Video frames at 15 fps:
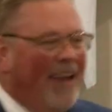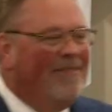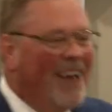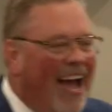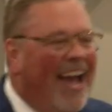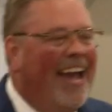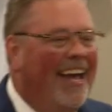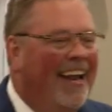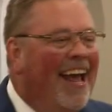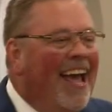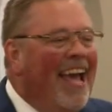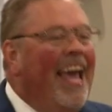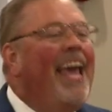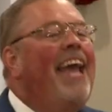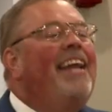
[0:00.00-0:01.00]
Amen.
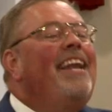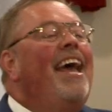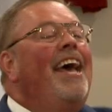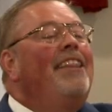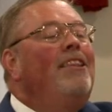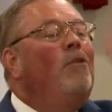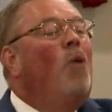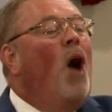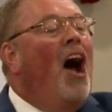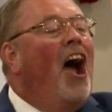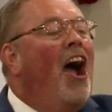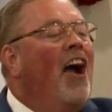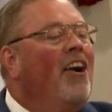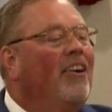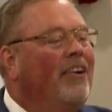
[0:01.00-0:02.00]
He did the
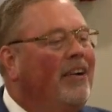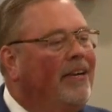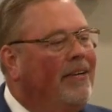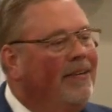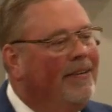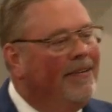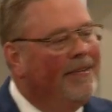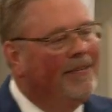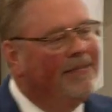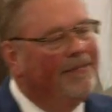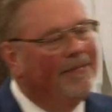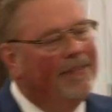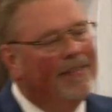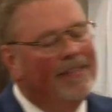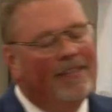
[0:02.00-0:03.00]
work.
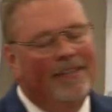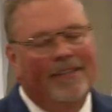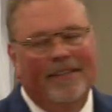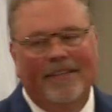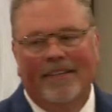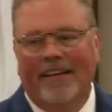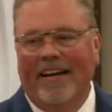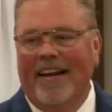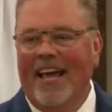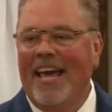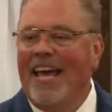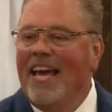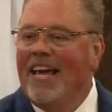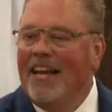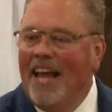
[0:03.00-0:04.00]
And
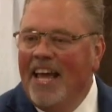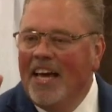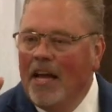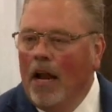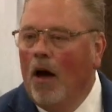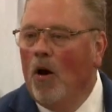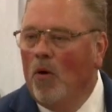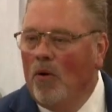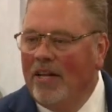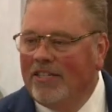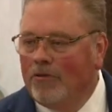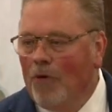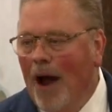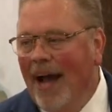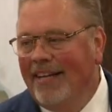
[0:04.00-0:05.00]
he and he alone
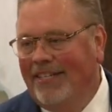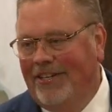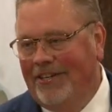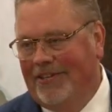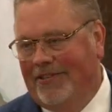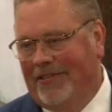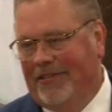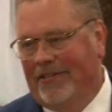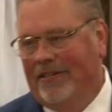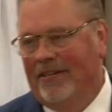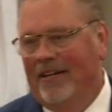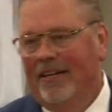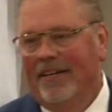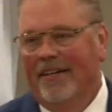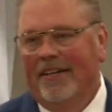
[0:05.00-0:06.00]
is righteous.
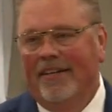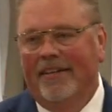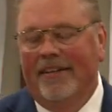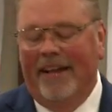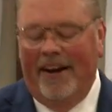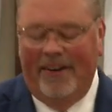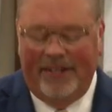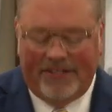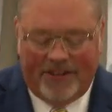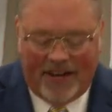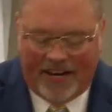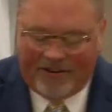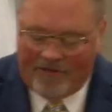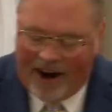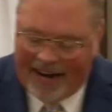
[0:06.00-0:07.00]
There is
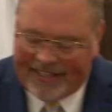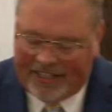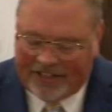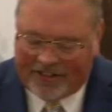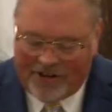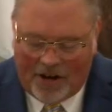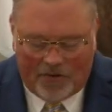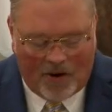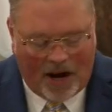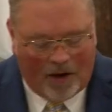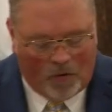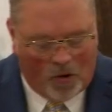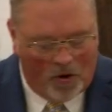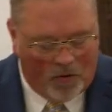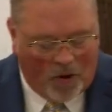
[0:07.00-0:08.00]
none righteous, no,
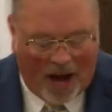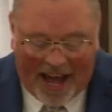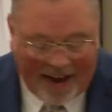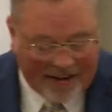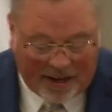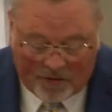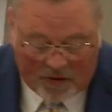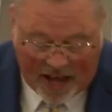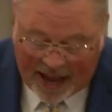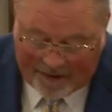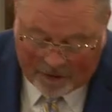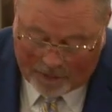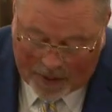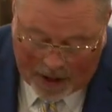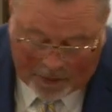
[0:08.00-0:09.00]
not one. Well, how could we
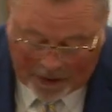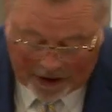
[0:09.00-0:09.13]
ever be